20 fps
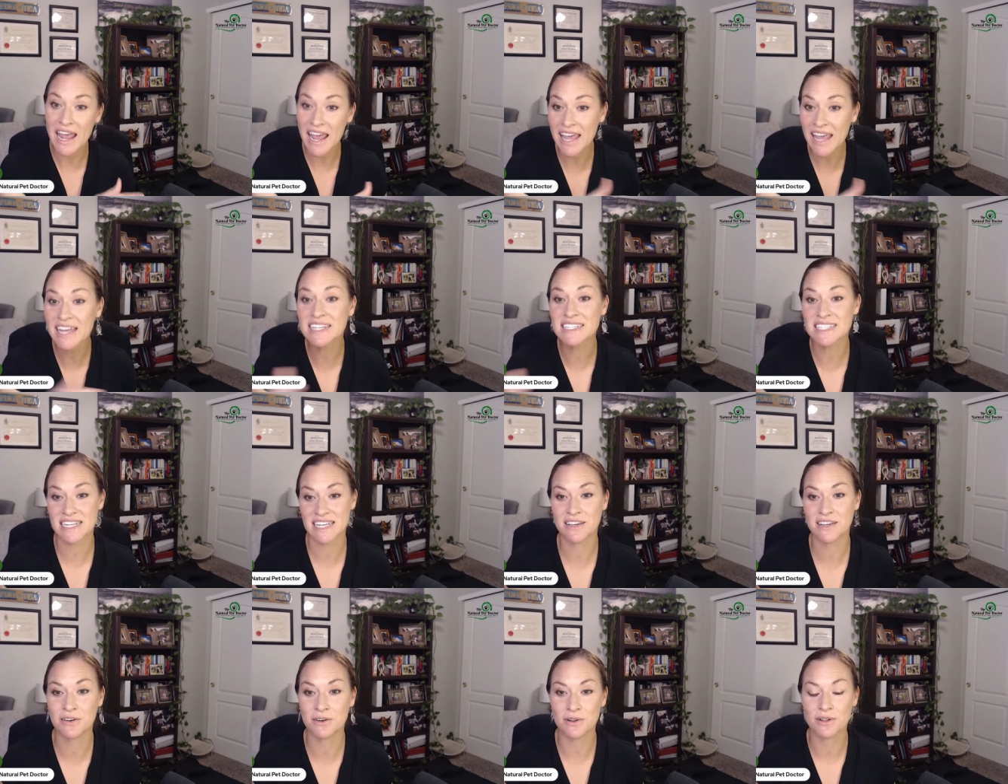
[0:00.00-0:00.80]
and
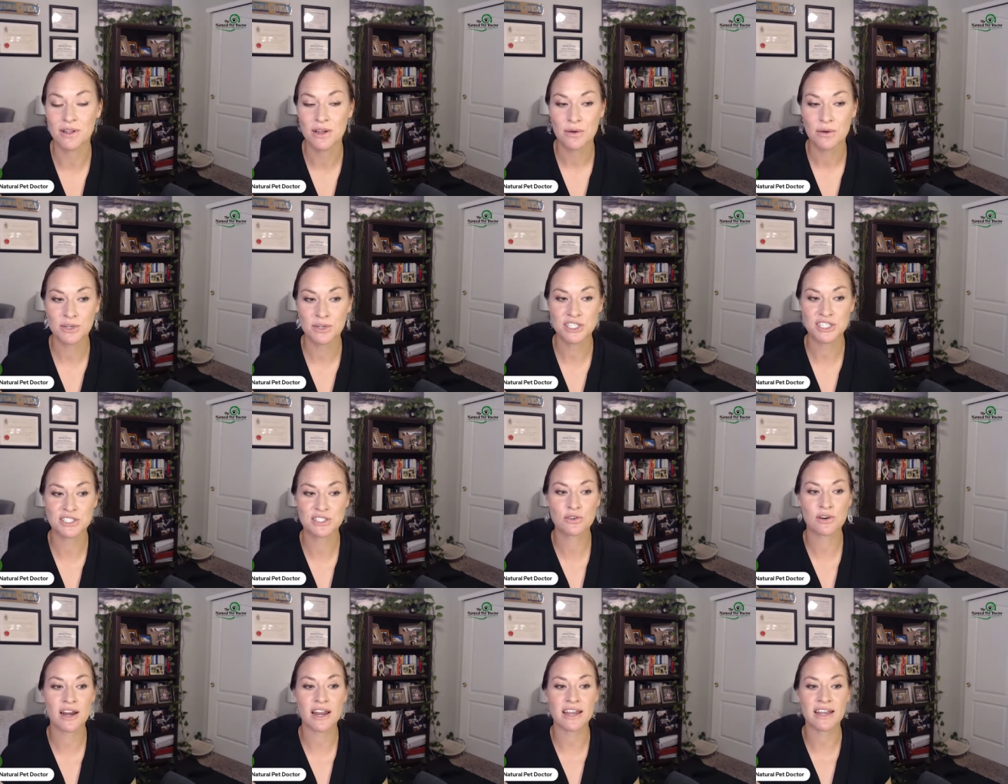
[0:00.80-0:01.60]
heal, which is
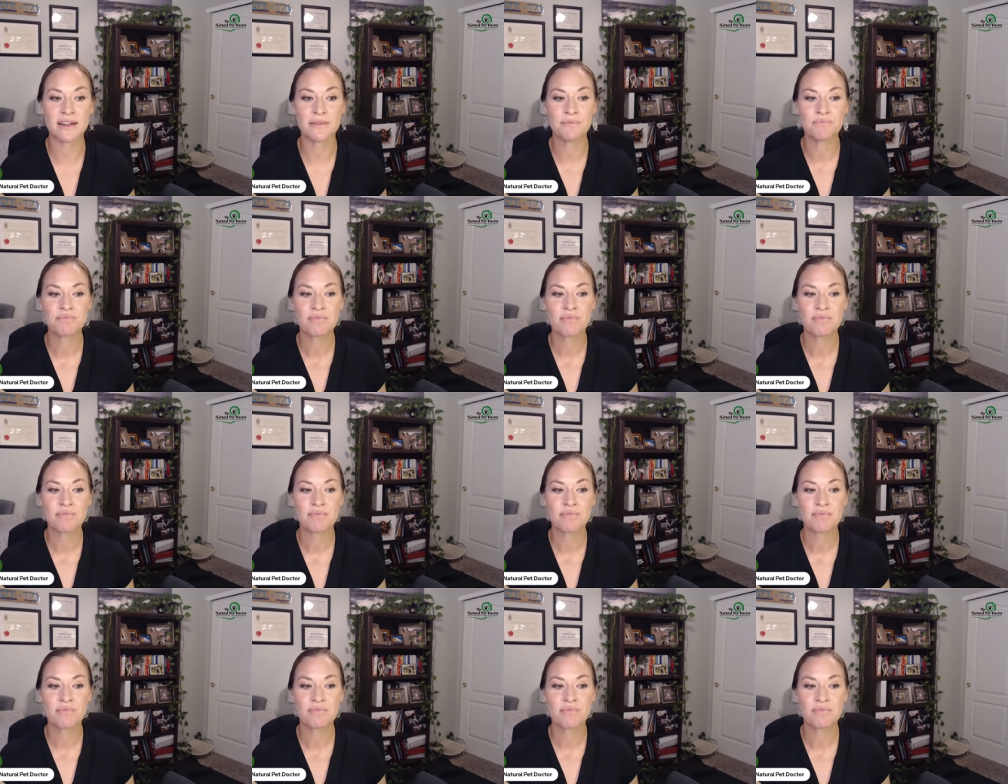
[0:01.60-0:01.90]
great.